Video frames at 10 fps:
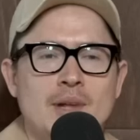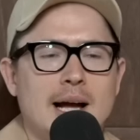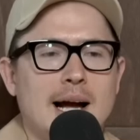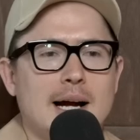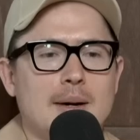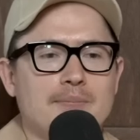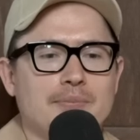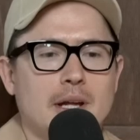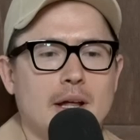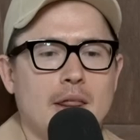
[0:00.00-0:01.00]
Um,
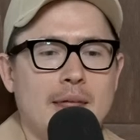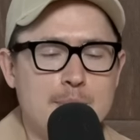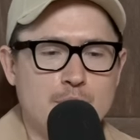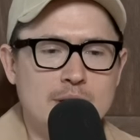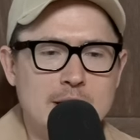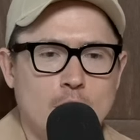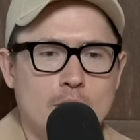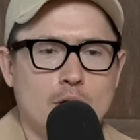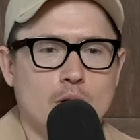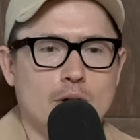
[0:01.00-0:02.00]
they're pretty
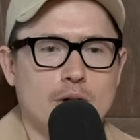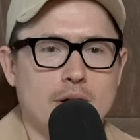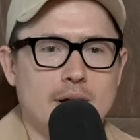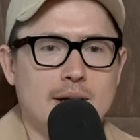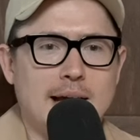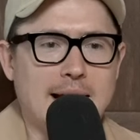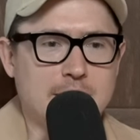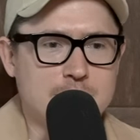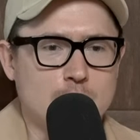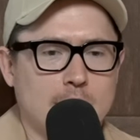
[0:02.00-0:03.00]
hot on
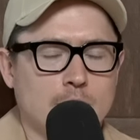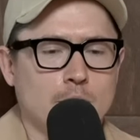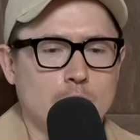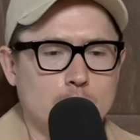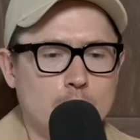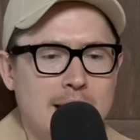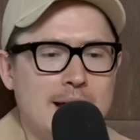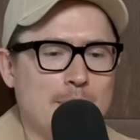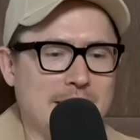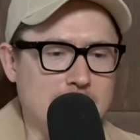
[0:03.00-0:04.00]
Alix Tauru,
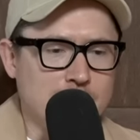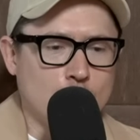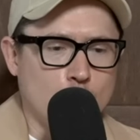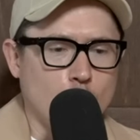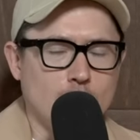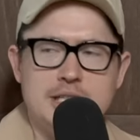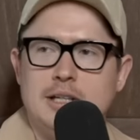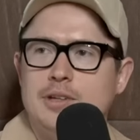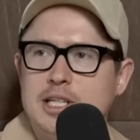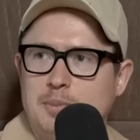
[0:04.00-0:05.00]
but given the quality
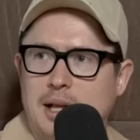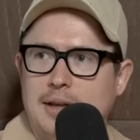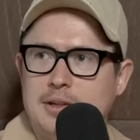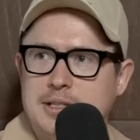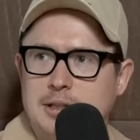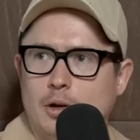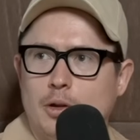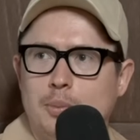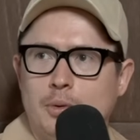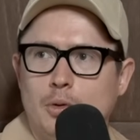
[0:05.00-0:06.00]
of this player that's still on
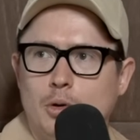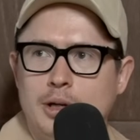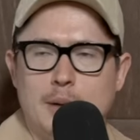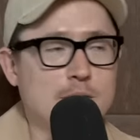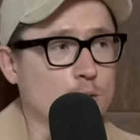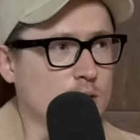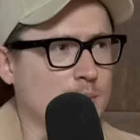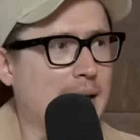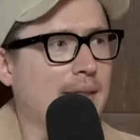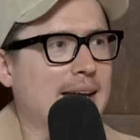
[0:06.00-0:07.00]
the board, and we talked
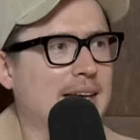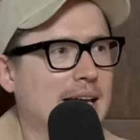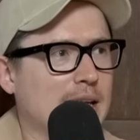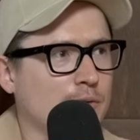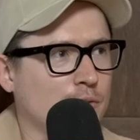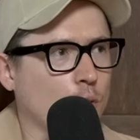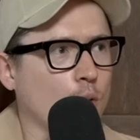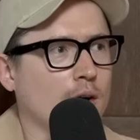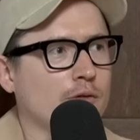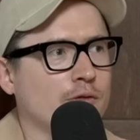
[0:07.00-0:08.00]
about that need
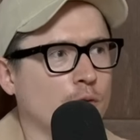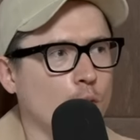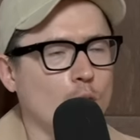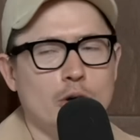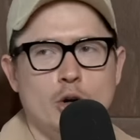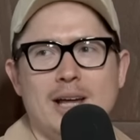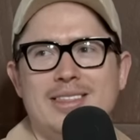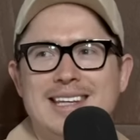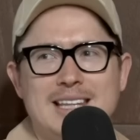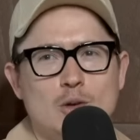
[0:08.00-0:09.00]
for a forward, I
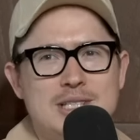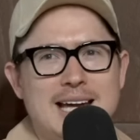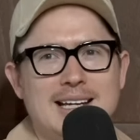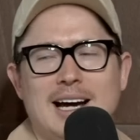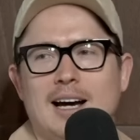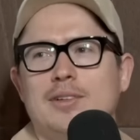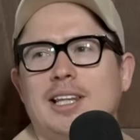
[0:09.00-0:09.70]
mm-hmm. think they'll take Harvey